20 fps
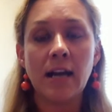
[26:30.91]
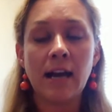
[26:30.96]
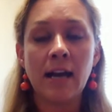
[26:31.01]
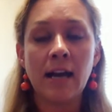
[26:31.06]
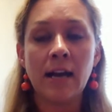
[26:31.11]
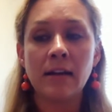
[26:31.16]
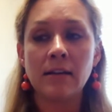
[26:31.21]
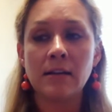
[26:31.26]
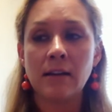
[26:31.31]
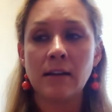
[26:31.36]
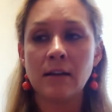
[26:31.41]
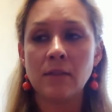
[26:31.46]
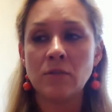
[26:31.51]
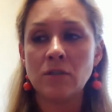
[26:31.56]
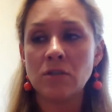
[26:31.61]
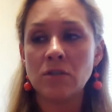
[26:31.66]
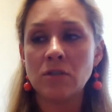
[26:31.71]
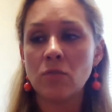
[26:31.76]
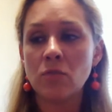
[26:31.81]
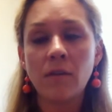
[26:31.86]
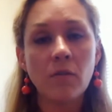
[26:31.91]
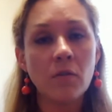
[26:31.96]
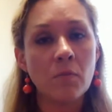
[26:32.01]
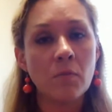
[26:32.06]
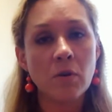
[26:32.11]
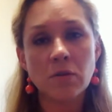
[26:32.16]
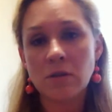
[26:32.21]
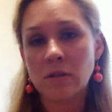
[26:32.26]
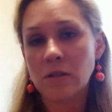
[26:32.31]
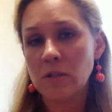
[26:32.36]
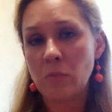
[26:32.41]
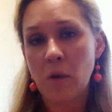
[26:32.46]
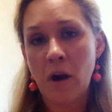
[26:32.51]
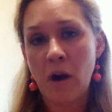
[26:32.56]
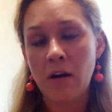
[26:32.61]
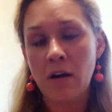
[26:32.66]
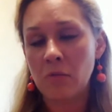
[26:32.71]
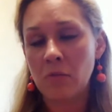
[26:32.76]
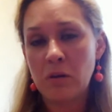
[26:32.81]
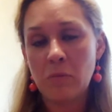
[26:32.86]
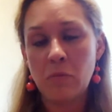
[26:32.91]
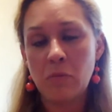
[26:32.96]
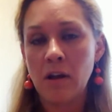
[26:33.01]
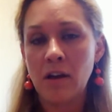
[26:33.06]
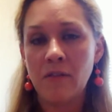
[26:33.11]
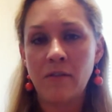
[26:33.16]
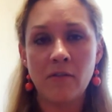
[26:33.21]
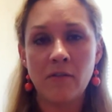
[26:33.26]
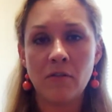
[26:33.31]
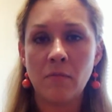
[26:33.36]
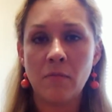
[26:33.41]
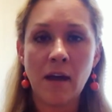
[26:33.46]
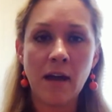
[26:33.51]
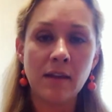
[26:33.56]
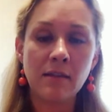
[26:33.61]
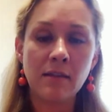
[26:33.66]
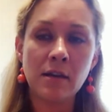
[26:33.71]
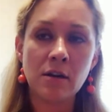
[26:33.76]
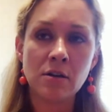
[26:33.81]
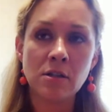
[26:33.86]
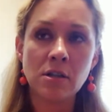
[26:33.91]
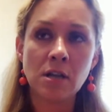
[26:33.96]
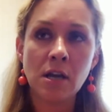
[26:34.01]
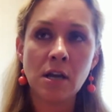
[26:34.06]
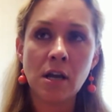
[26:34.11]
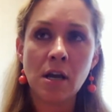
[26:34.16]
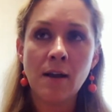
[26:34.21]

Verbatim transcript: And um, she's one of the most inspiring people I've ever met. There's,